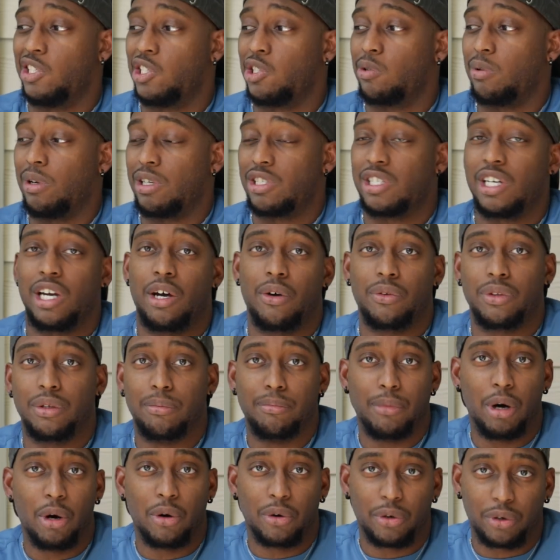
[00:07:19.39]
switch out the
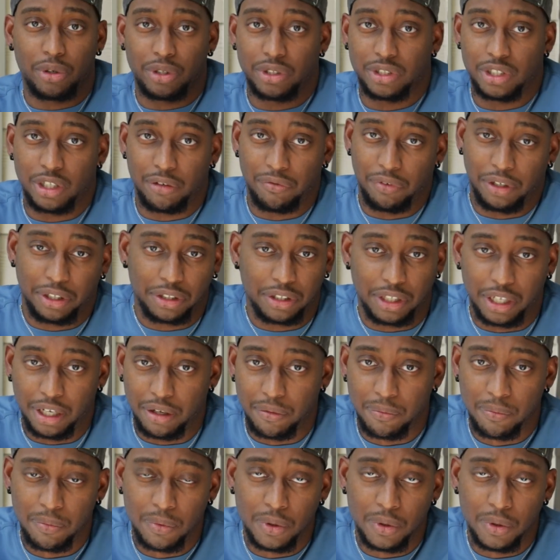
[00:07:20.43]
motor and stuff like that.